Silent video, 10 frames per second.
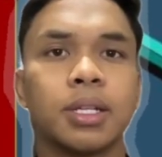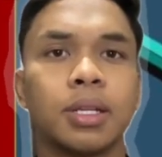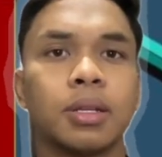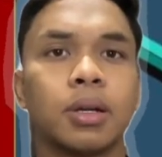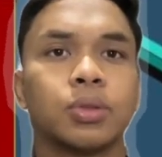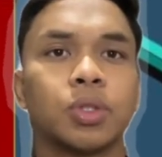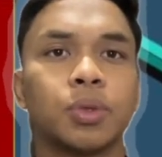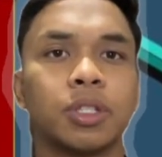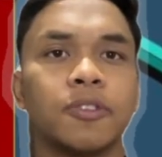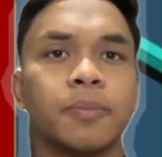in
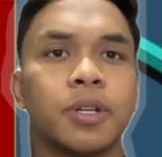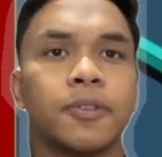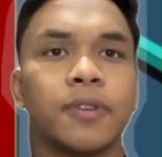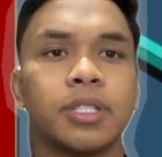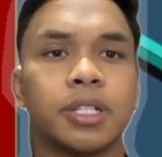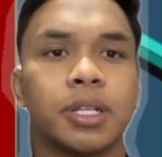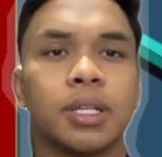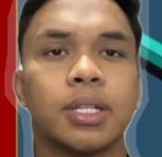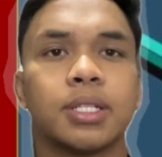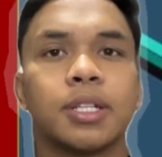automotive manufacturing
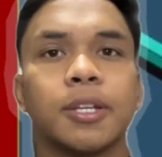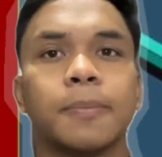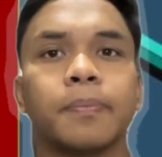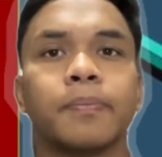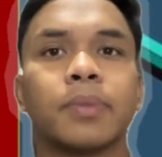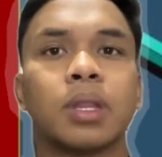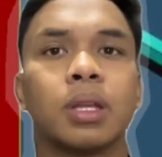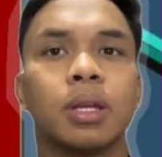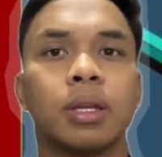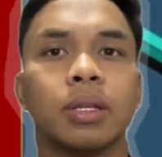industry.
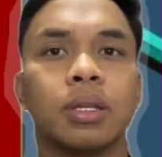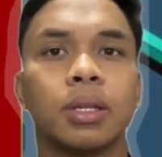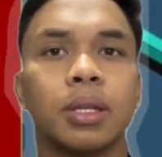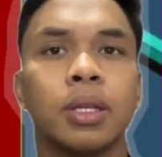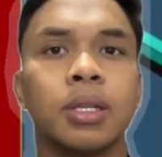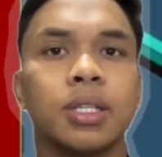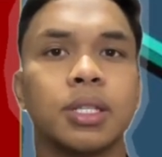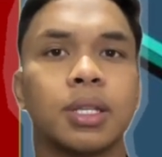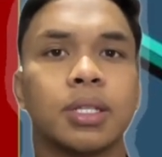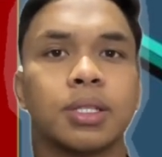In this
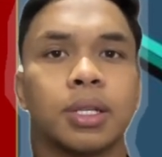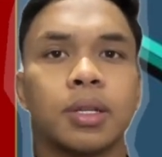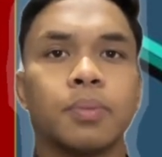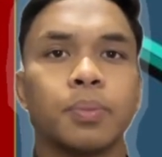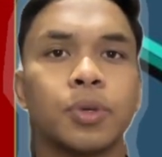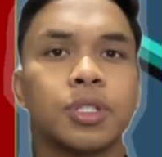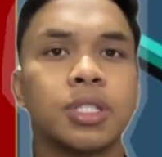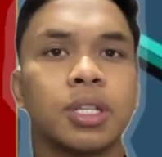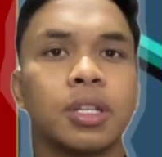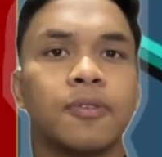industry,
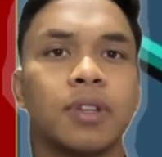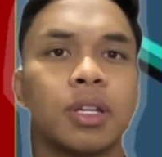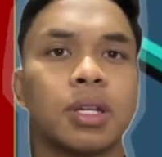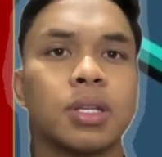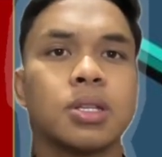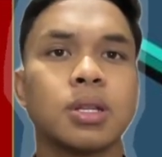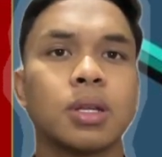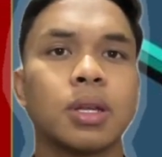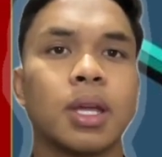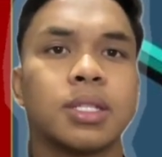poses significant
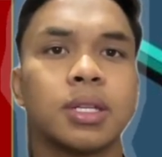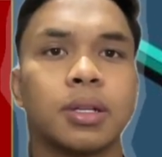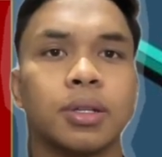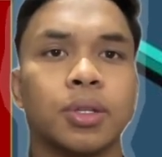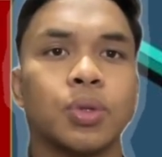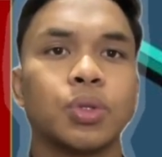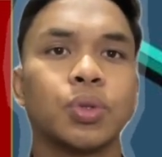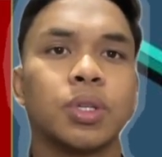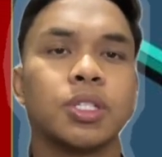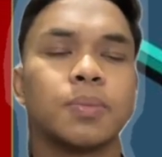hazard due
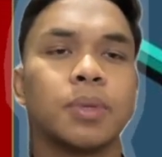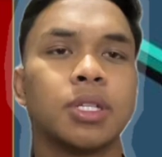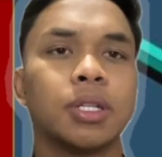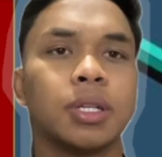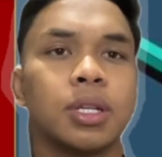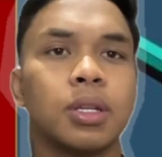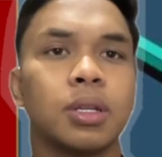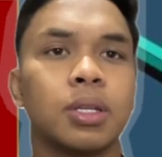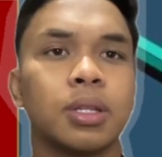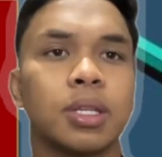to its
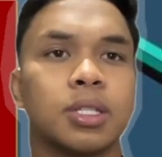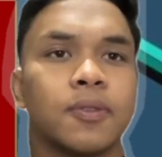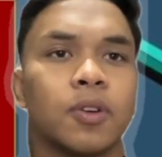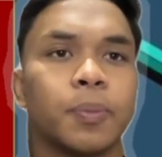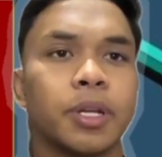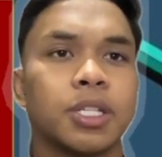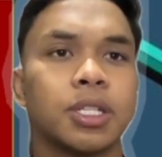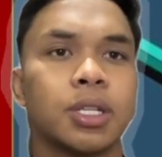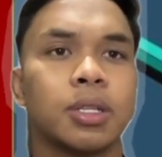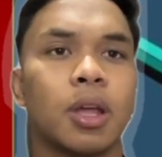machinery-intensive
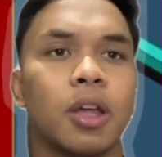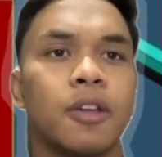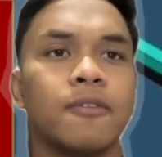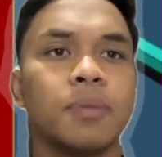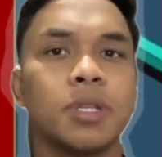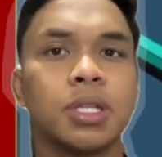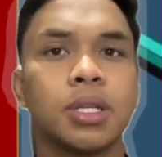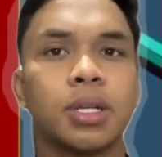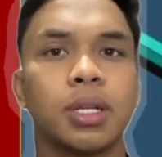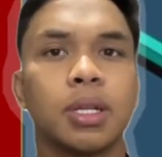operation, heavy
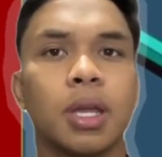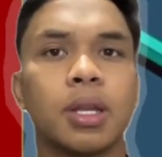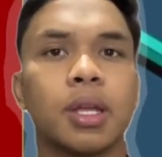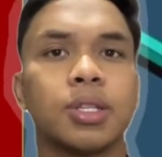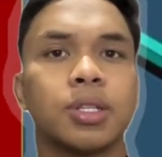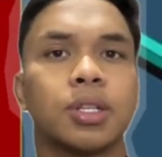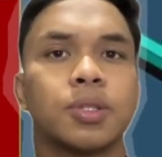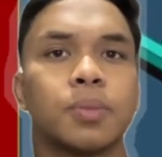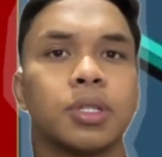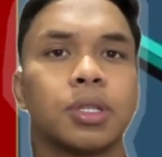machinery, and
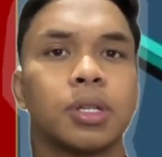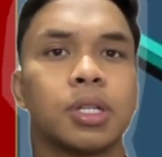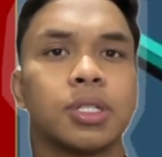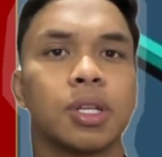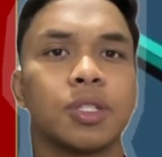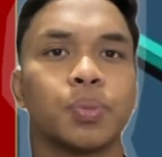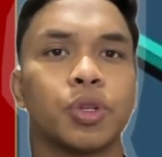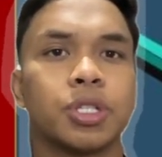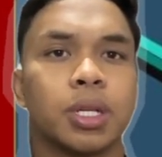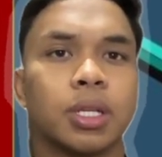hazardous materials
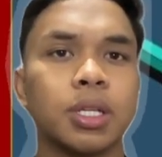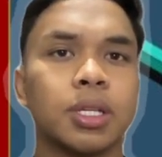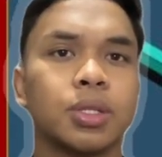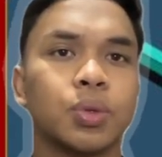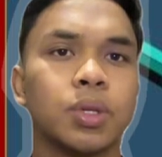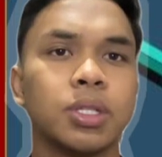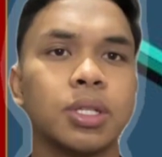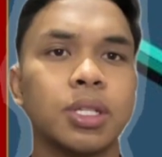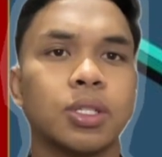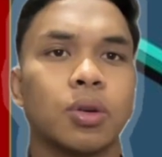exposure, leading to
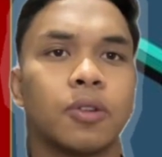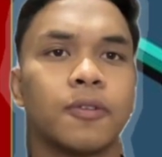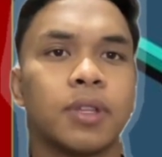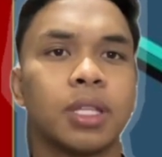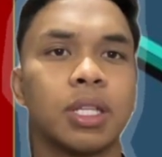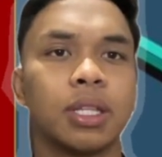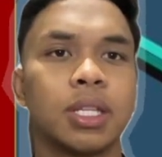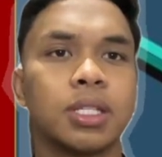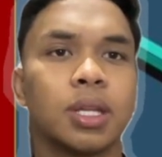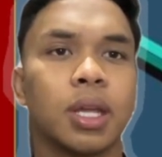injuries or
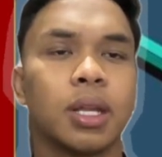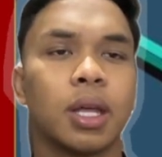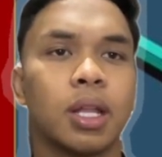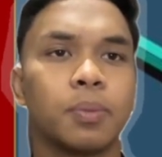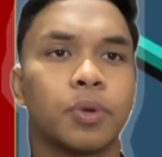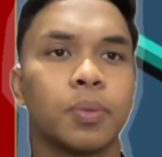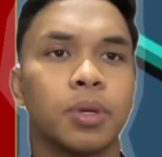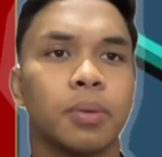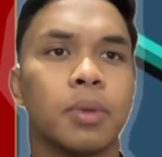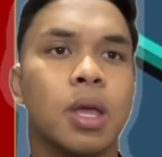fatalities and health
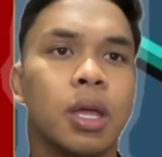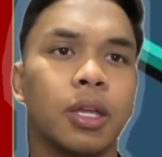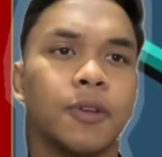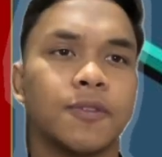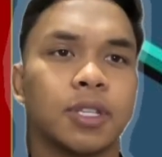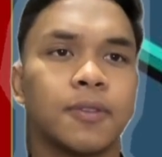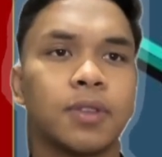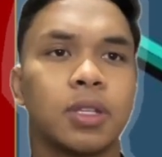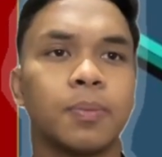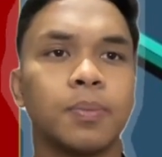problems if
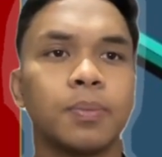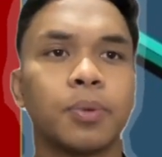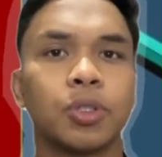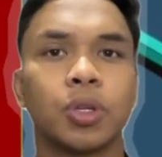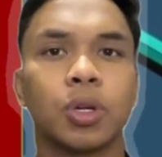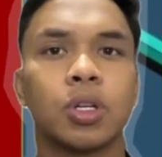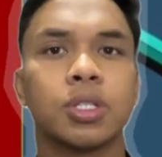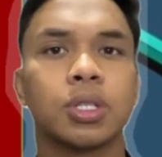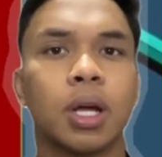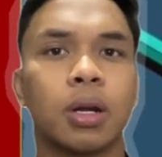safety
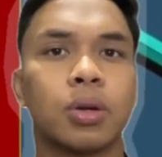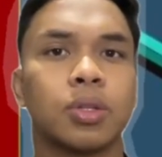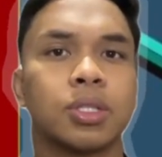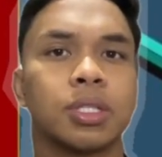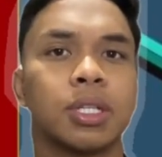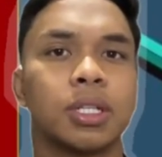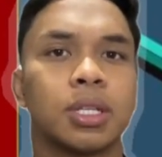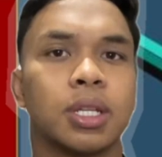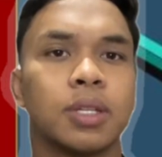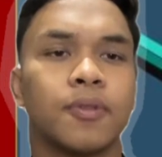protocols are not
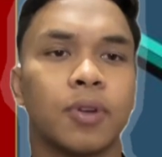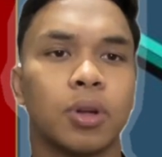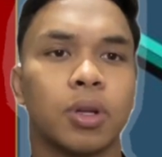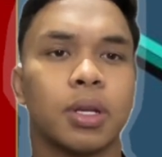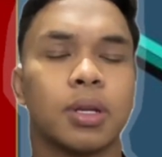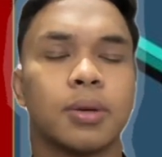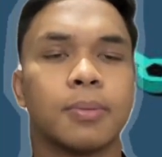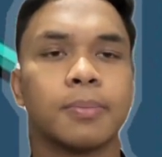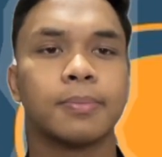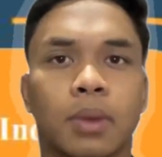strictly followed.
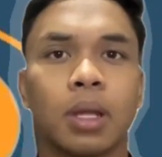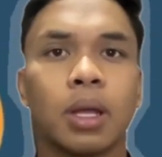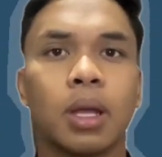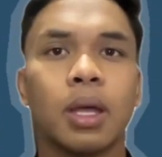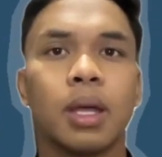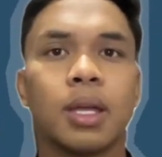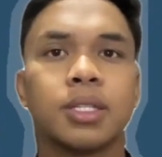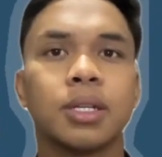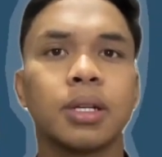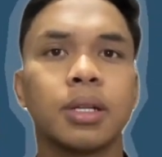
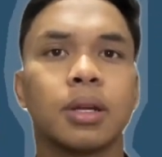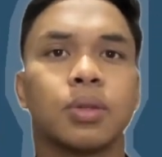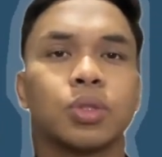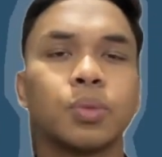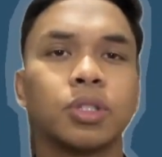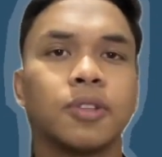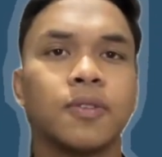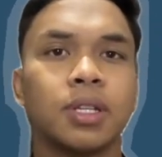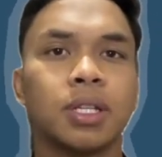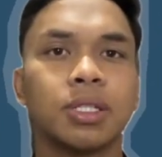Hazard in
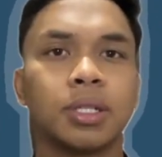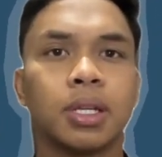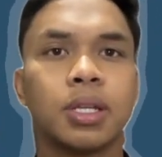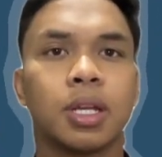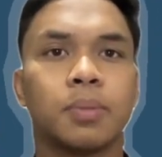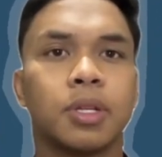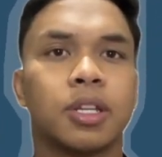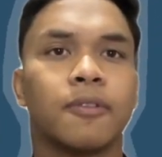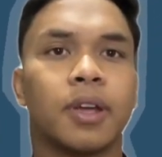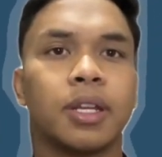automotive industry can be
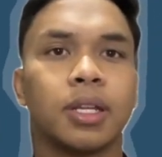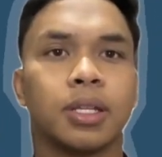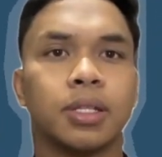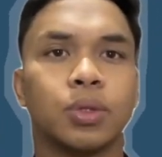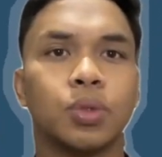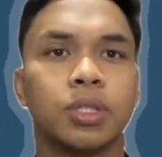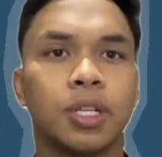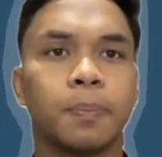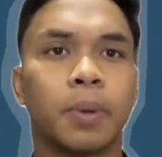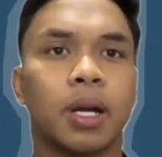divided into
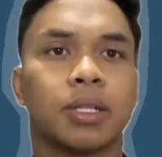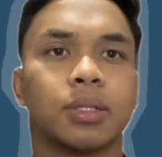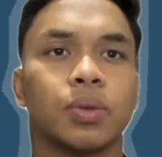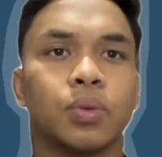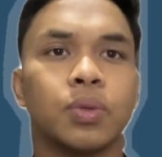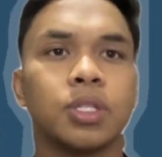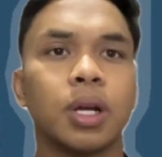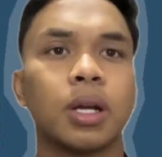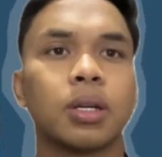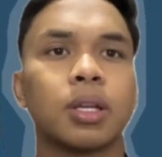three parts, which
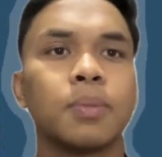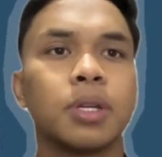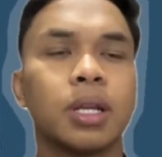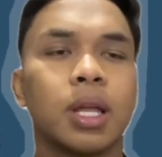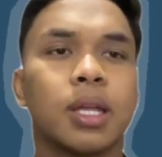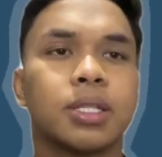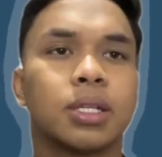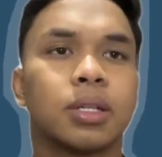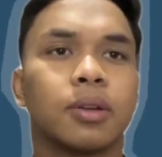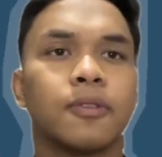are chemical
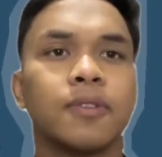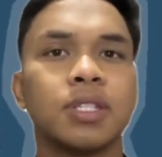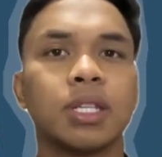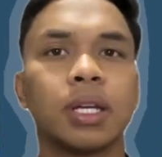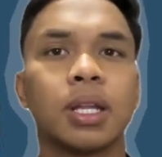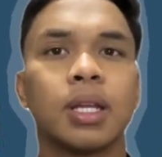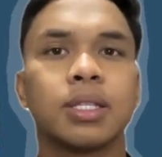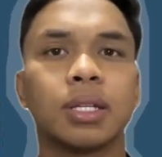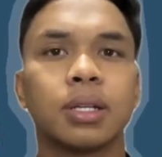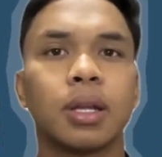hazard, physical
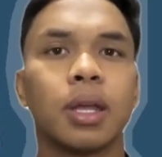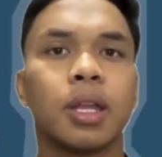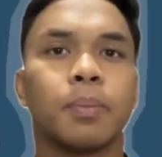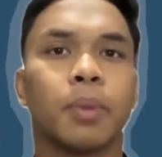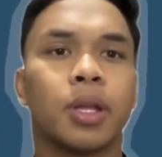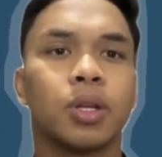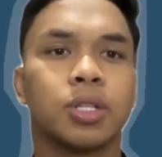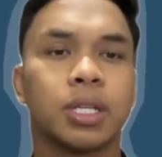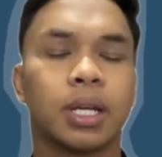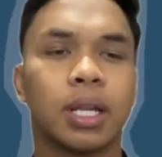hazard, and
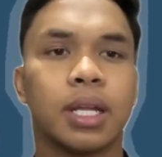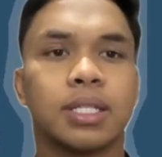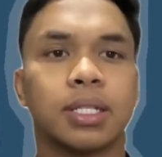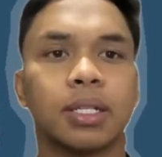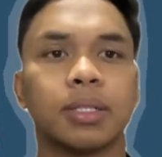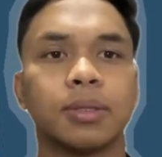biological hazard.